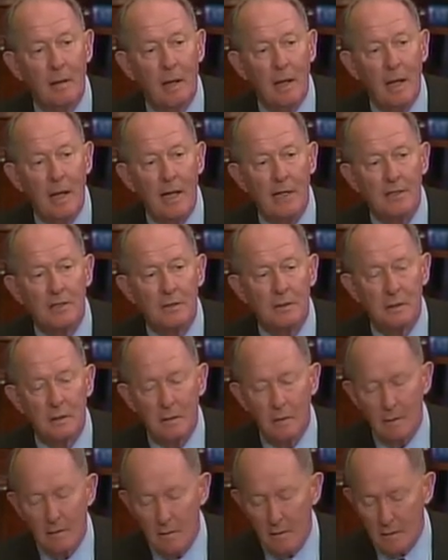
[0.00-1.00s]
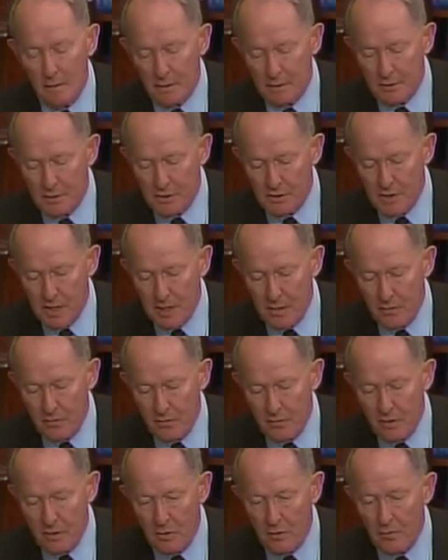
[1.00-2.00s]
I ask consent
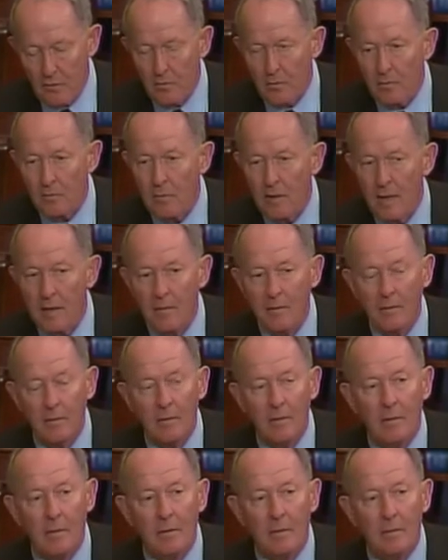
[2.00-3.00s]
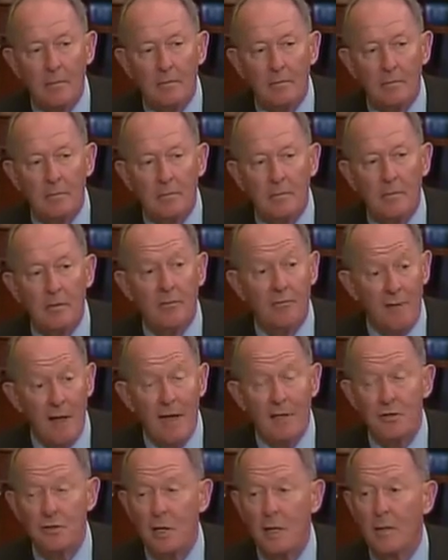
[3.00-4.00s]
to include in the record the
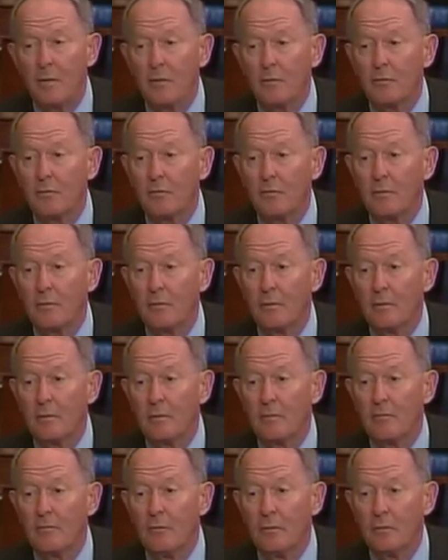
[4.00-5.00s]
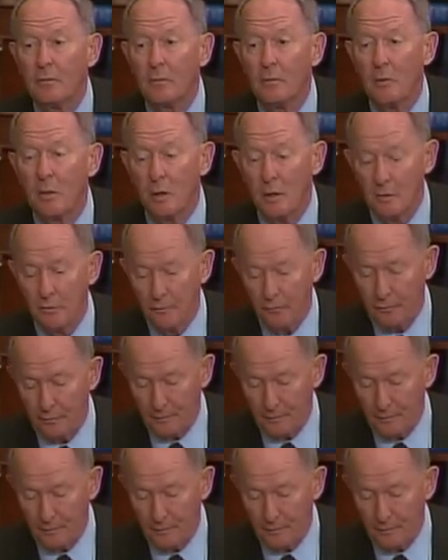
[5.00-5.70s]
fact checker's full remarks.